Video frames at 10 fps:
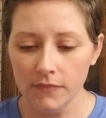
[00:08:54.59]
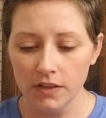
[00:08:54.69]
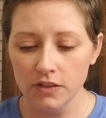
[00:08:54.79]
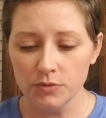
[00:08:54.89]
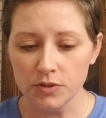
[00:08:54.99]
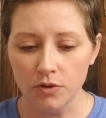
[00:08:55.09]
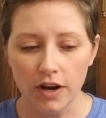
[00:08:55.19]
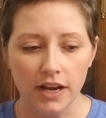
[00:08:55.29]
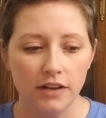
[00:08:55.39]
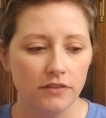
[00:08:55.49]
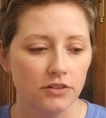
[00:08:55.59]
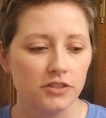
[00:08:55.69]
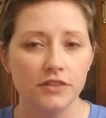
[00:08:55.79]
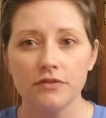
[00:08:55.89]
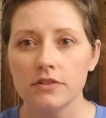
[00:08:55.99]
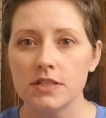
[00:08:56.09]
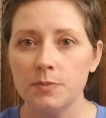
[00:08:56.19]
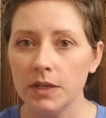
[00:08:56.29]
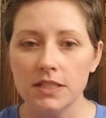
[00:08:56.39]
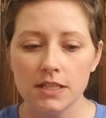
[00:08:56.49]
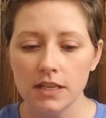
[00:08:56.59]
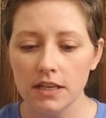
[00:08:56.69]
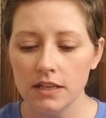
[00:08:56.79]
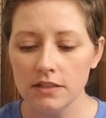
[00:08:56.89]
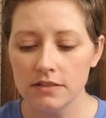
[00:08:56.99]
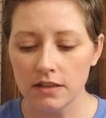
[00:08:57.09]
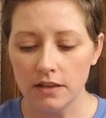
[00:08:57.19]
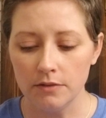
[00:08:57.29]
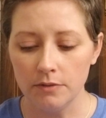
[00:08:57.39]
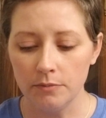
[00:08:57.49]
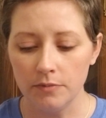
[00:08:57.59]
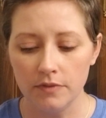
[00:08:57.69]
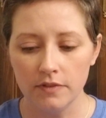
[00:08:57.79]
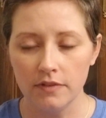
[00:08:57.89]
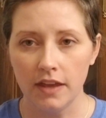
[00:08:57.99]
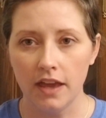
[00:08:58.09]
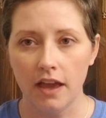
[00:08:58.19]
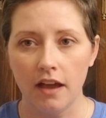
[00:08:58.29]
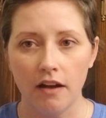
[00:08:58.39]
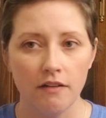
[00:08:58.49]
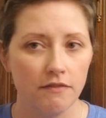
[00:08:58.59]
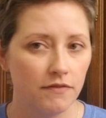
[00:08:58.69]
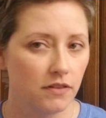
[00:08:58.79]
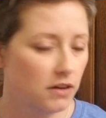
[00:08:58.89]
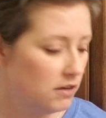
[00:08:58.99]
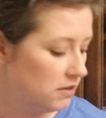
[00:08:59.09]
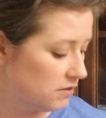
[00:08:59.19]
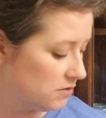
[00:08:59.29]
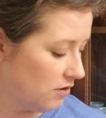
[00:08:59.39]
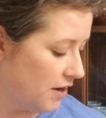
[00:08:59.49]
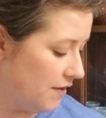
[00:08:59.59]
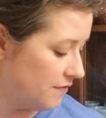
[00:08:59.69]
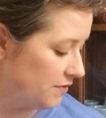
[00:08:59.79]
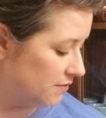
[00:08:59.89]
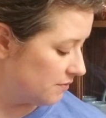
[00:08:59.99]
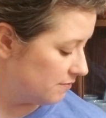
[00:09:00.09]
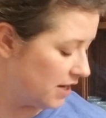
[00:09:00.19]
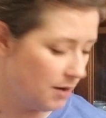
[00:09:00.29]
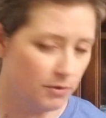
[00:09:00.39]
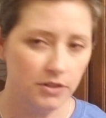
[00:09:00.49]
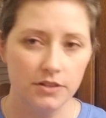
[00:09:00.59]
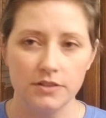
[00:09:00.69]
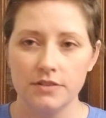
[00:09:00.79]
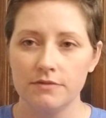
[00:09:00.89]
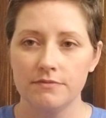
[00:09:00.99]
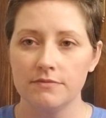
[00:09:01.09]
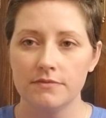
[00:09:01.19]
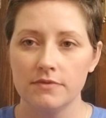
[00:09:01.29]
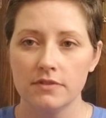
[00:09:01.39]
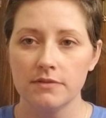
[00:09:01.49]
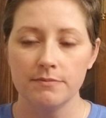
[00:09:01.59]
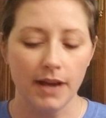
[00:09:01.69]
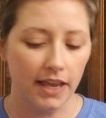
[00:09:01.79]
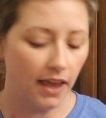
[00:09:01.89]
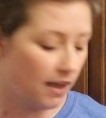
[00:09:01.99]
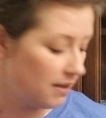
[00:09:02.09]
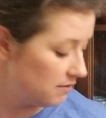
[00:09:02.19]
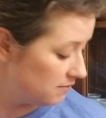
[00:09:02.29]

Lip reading: This was great. There's different species, and they have, sorry if the camera just, my cat